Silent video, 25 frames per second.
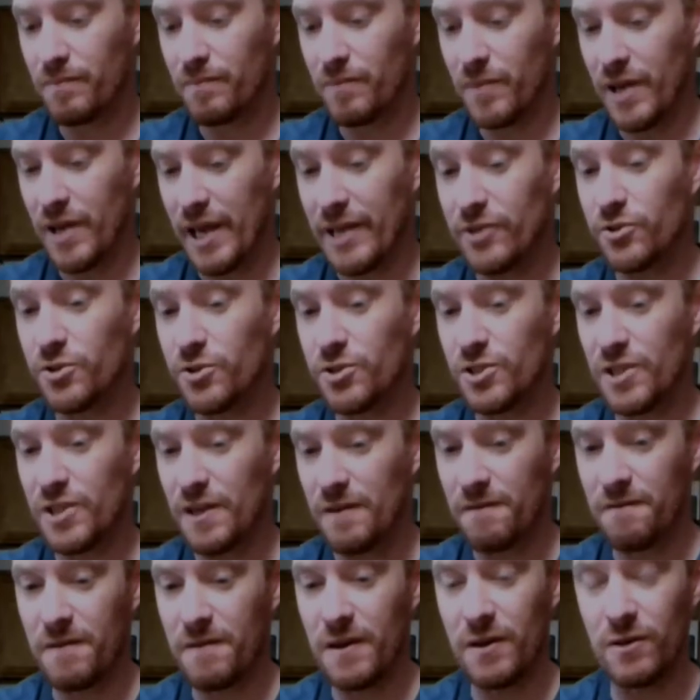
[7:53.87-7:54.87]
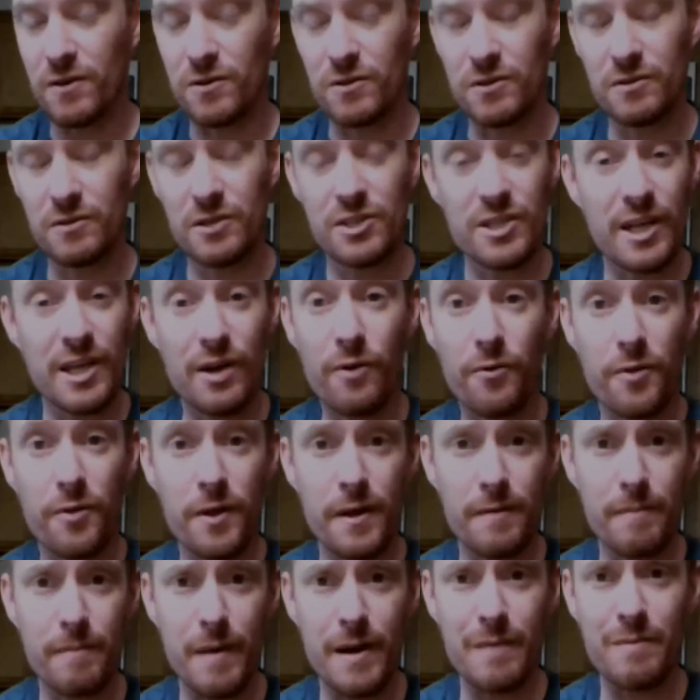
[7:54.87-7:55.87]
interesting field because I don't
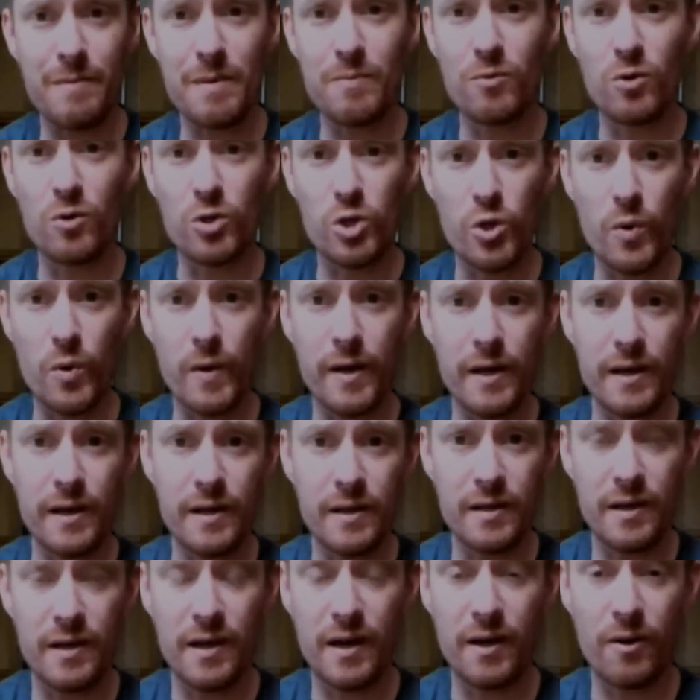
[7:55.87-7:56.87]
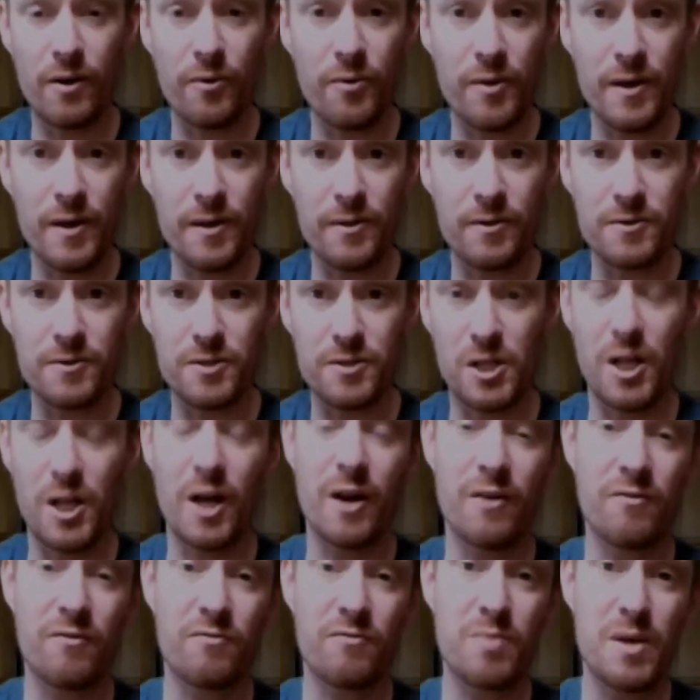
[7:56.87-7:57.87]
think many people are doing it. I don't think there's a lot
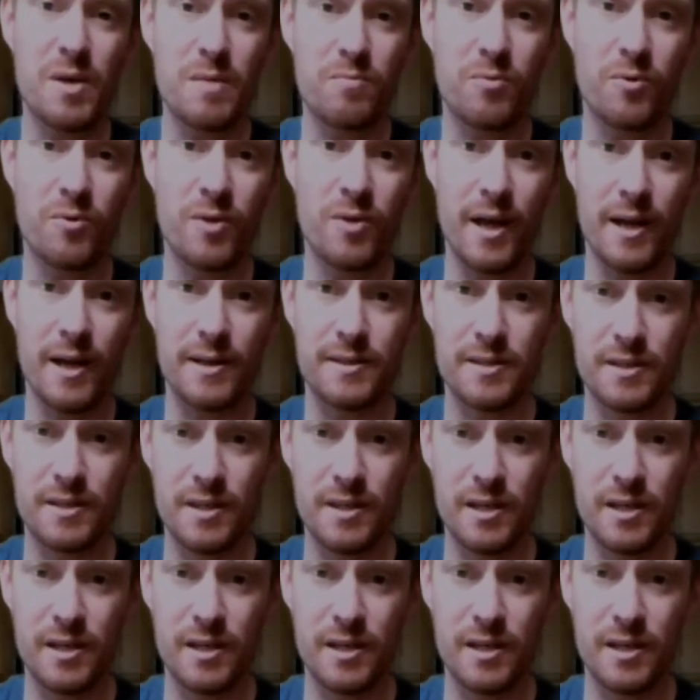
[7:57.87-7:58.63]
of people that